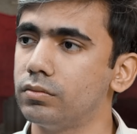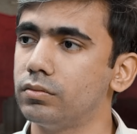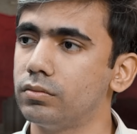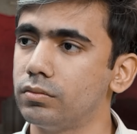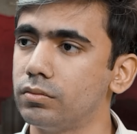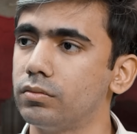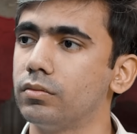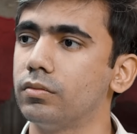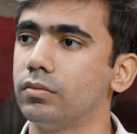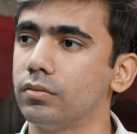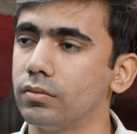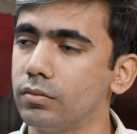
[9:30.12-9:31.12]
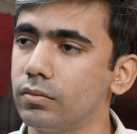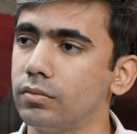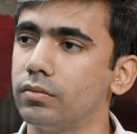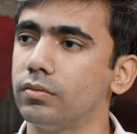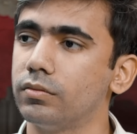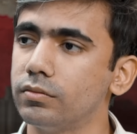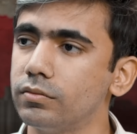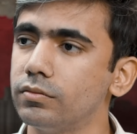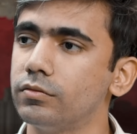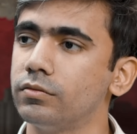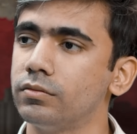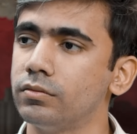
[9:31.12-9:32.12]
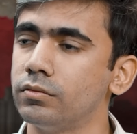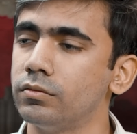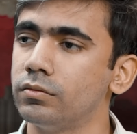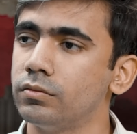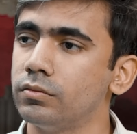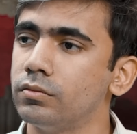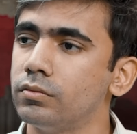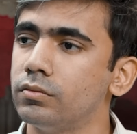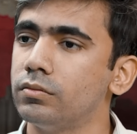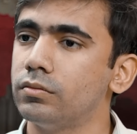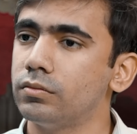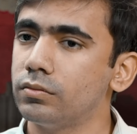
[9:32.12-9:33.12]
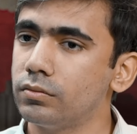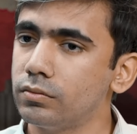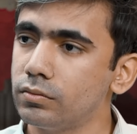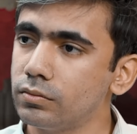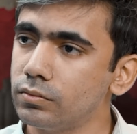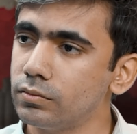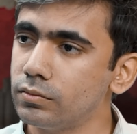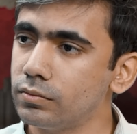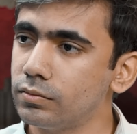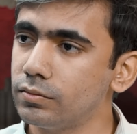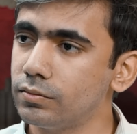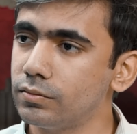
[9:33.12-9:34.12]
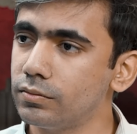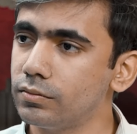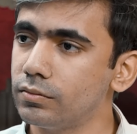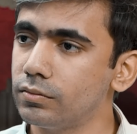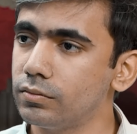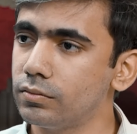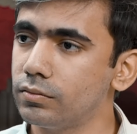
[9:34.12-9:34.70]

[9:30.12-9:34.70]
No words are spoken by the person on screen.